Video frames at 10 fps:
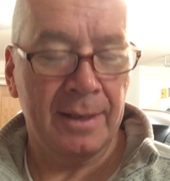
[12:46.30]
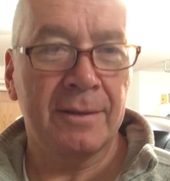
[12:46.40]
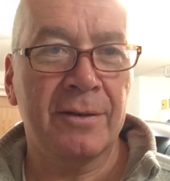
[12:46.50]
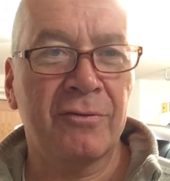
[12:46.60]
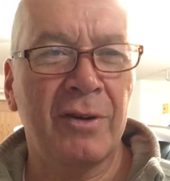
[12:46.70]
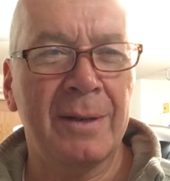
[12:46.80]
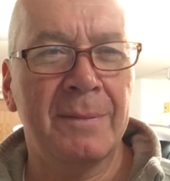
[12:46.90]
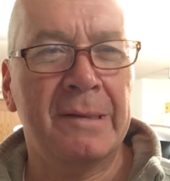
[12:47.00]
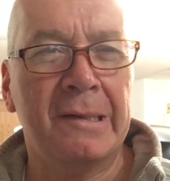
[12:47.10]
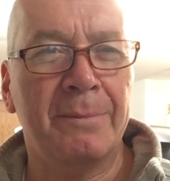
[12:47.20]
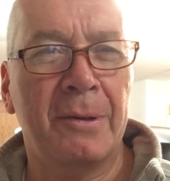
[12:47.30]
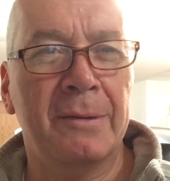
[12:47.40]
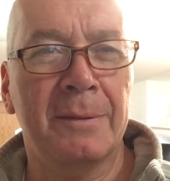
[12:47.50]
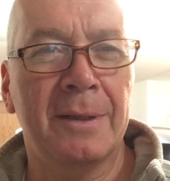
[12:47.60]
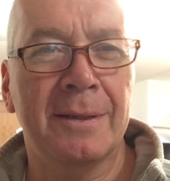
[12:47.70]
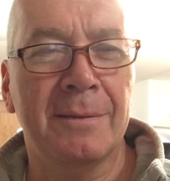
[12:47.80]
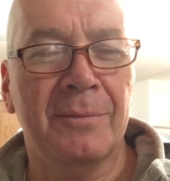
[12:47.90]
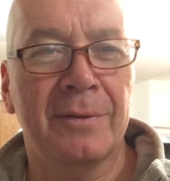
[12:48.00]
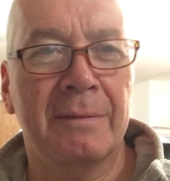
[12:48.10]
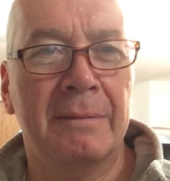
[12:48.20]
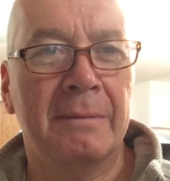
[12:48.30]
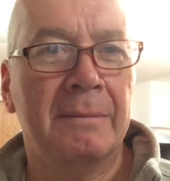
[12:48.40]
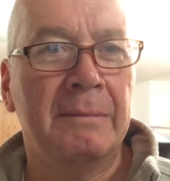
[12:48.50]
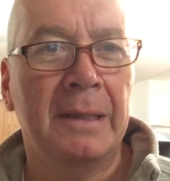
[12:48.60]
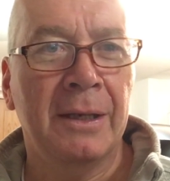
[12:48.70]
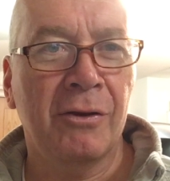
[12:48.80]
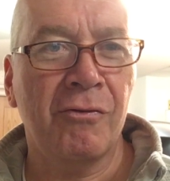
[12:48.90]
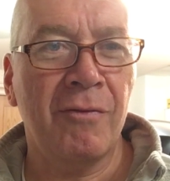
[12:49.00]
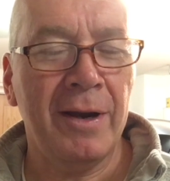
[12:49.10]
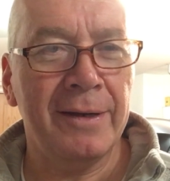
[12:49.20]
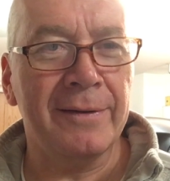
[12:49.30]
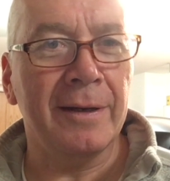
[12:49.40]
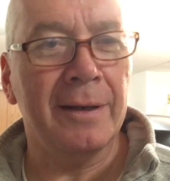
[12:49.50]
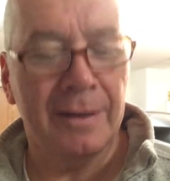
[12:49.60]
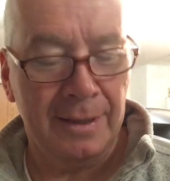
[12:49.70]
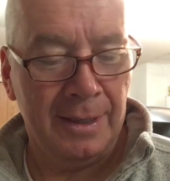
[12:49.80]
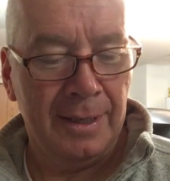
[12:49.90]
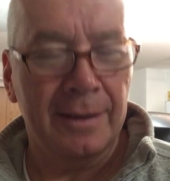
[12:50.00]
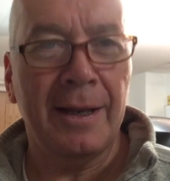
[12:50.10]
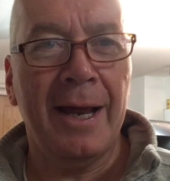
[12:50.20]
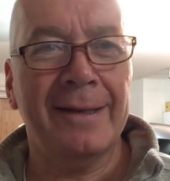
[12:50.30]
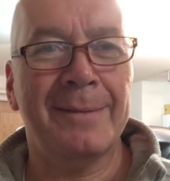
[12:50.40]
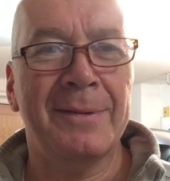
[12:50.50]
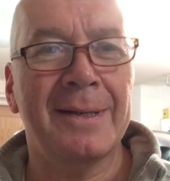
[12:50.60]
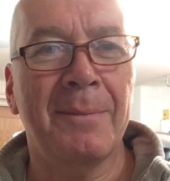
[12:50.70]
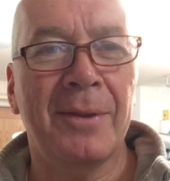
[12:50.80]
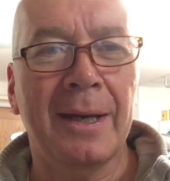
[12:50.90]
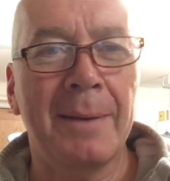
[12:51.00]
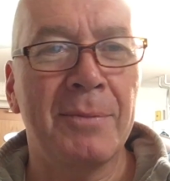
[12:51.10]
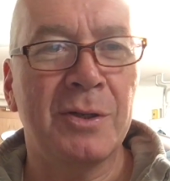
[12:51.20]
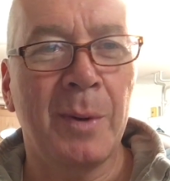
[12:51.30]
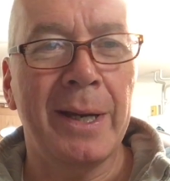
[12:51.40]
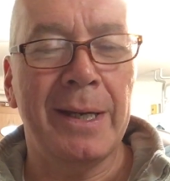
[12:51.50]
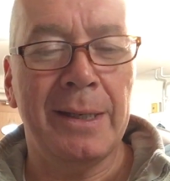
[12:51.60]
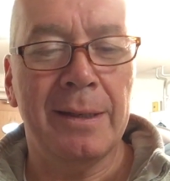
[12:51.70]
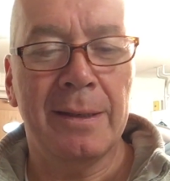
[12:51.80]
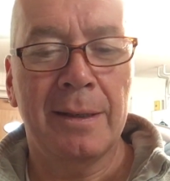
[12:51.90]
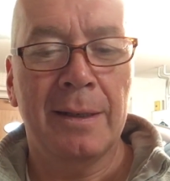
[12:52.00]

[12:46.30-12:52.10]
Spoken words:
just treat them as disposable items. Crazy. There has to be something in between